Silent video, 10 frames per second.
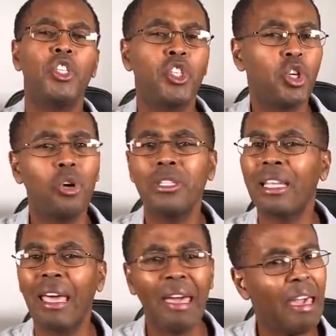Don't
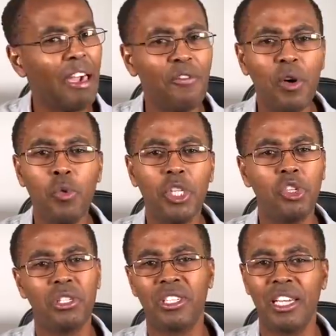ever waste
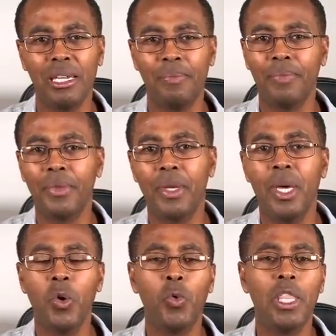your time
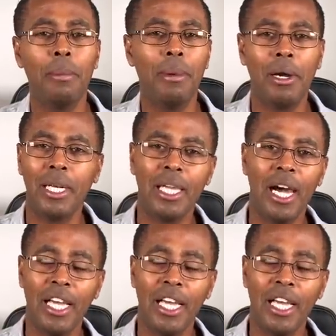with a married guy.